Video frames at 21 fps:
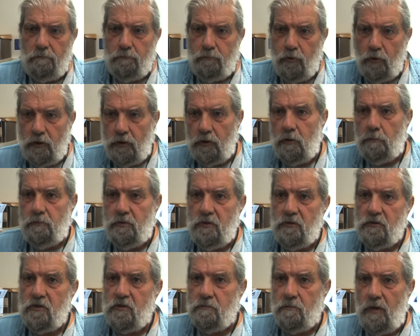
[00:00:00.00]
putting the
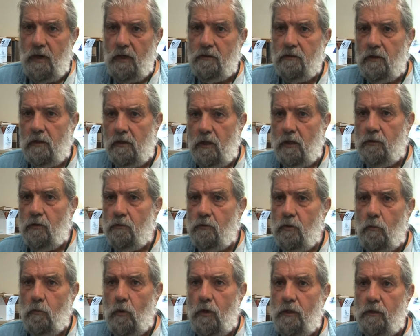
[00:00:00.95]
pieces back together
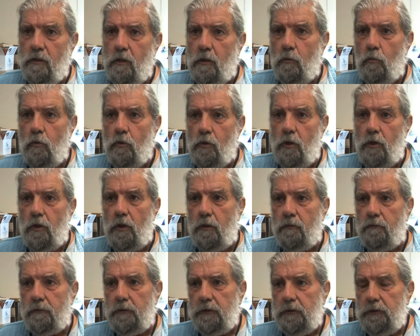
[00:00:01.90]
the way they
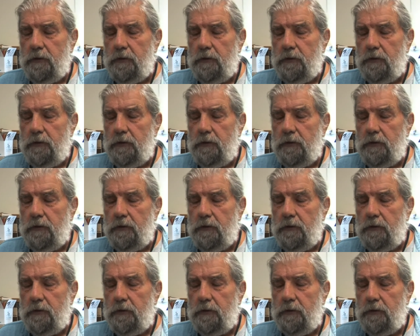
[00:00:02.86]
were,